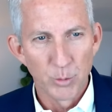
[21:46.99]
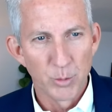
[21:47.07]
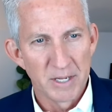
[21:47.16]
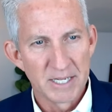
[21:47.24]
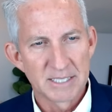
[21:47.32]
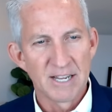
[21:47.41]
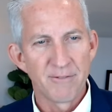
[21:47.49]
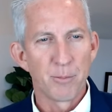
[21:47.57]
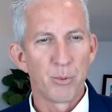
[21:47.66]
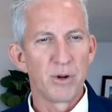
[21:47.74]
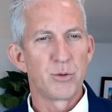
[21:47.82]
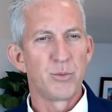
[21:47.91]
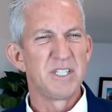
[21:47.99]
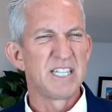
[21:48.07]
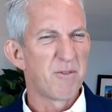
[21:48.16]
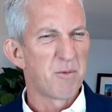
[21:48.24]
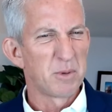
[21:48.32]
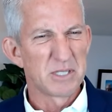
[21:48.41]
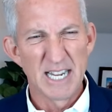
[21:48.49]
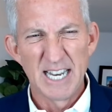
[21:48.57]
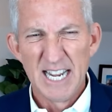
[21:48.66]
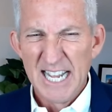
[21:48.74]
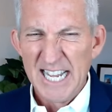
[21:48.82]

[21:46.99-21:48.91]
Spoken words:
when we hit 7.37%,